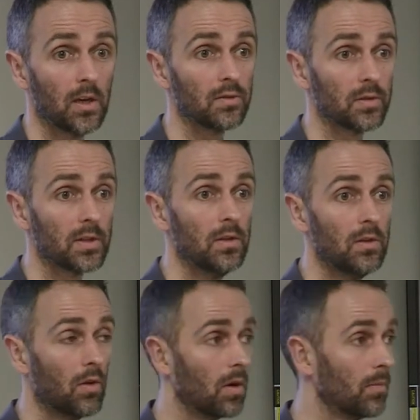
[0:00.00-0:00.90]
So it's
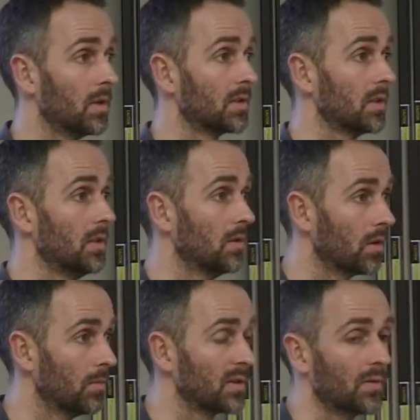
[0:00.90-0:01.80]

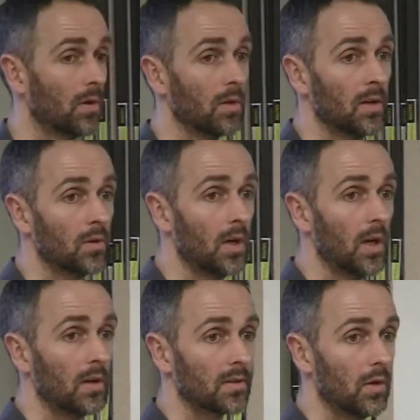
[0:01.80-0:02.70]
enormous fault level.
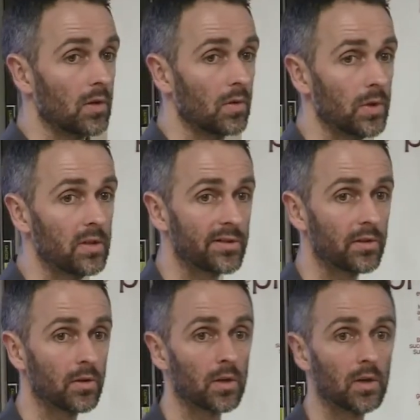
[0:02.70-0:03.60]
So how can we
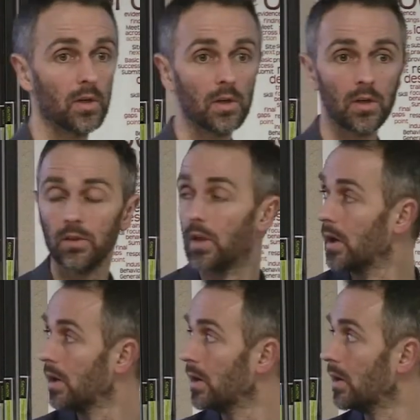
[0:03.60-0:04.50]
ensure
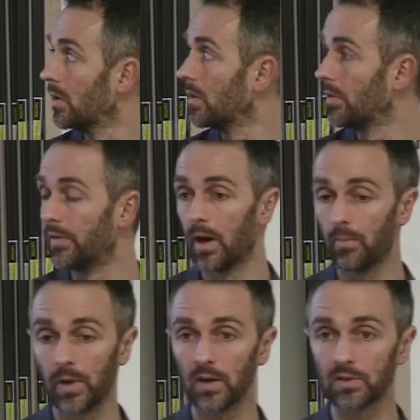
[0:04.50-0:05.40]
that
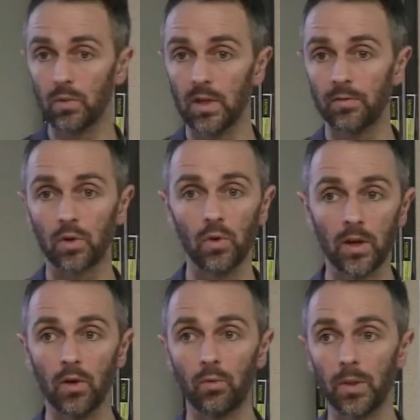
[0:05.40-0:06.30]
that person will never go in
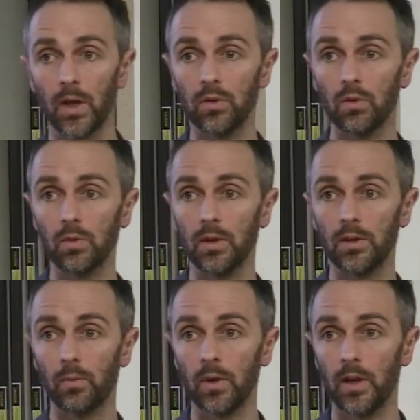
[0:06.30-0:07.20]
and open that door
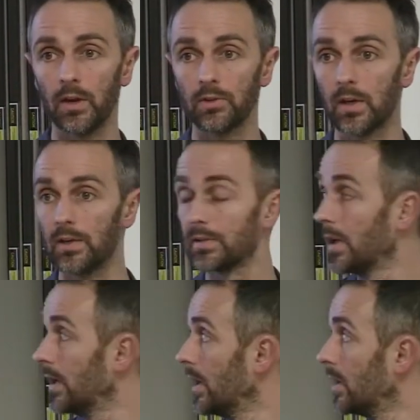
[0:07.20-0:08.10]
when energized?
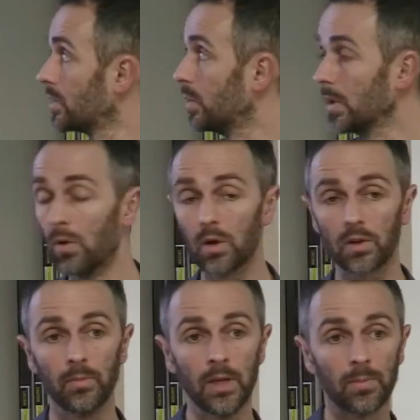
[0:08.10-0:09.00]
So we lock
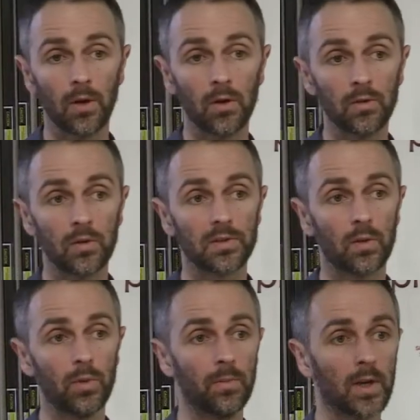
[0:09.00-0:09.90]
the main power doors
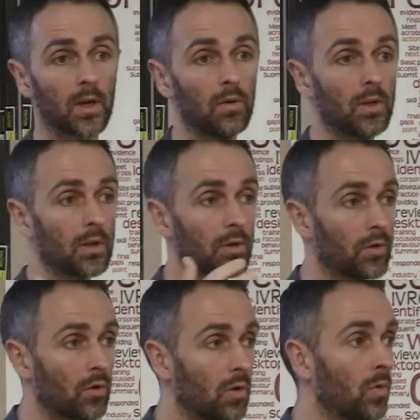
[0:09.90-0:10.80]
and we bring out the
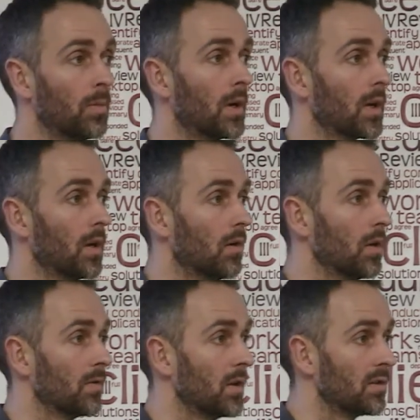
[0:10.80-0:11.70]
control, we bring out
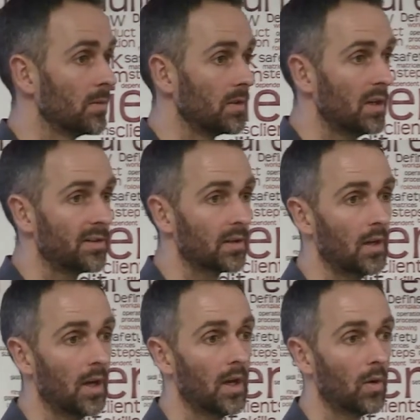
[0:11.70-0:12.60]
all of our instrumentation,
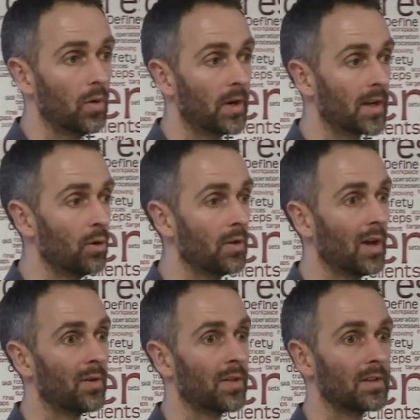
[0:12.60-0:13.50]
we bring out
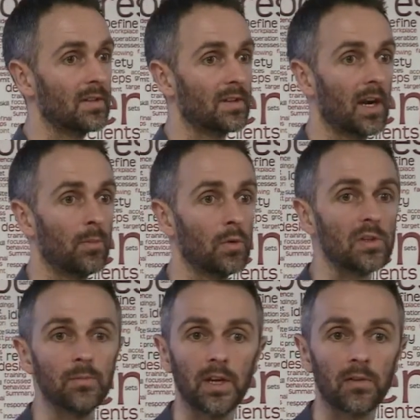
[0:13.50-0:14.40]
everything to terminals
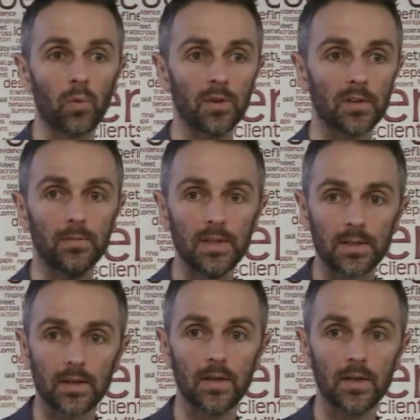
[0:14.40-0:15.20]
you might ever want to meter,